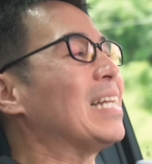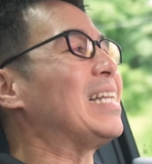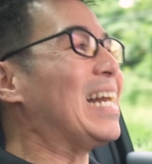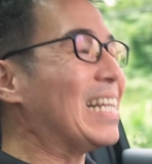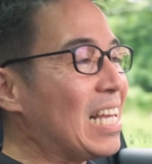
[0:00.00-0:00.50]

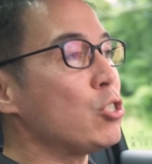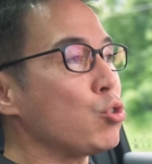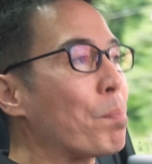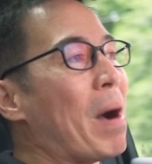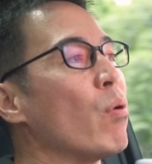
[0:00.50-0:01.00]
than it is
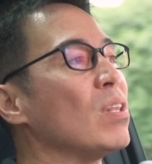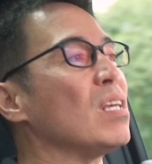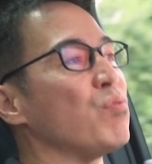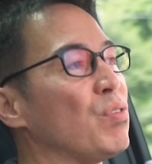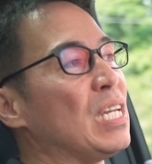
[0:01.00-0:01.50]
to power
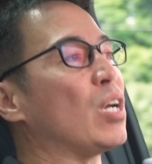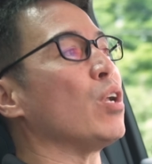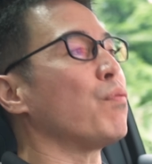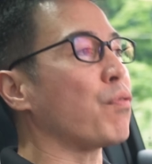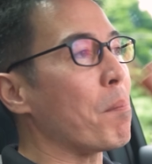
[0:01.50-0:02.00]
this
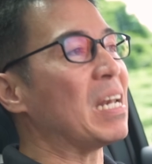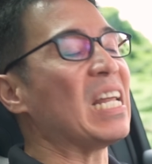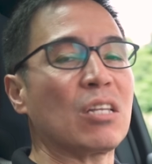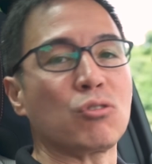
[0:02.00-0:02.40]
vehicle from Manila